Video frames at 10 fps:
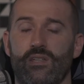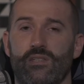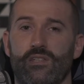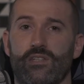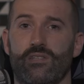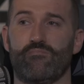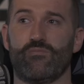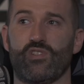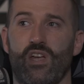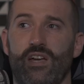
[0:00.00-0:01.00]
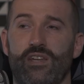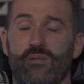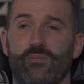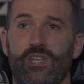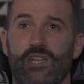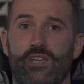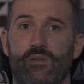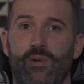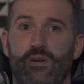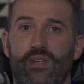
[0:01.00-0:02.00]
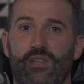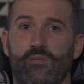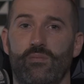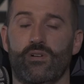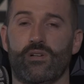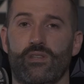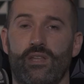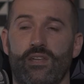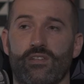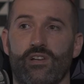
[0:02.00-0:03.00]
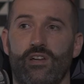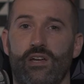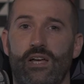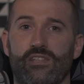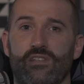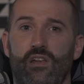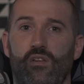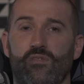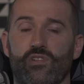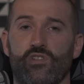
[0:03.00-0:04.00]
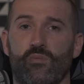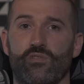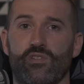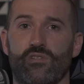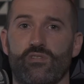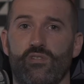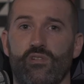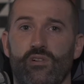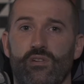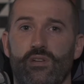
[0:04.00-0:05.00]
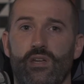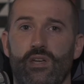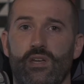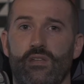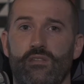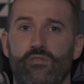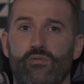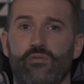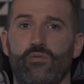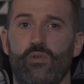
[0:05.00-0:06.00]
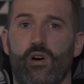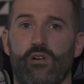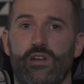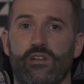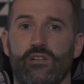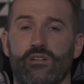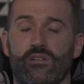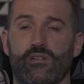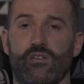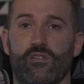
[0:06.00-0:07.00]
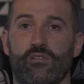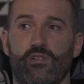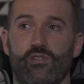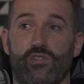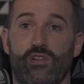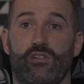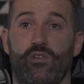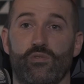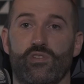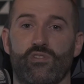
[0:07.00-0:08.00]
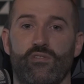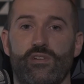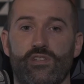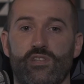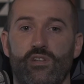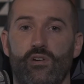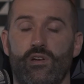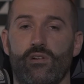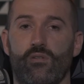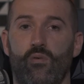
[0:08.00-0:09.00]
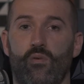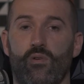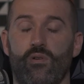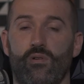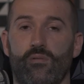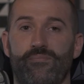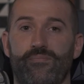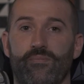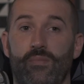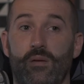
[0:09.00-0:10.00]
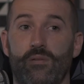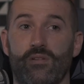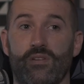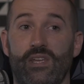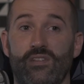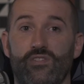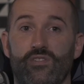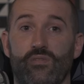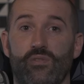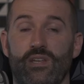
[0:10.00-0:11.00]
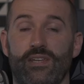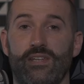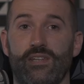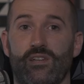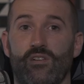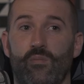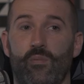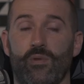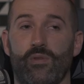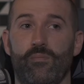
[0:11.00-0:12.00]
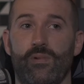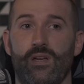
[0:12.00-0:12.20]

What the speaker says: the side I'm thinking about in the book that is kind of has a lot of assumptions on, you are in a culture that knows this stuff, as I said earlier, or maybe you can ingenuitively come up with them.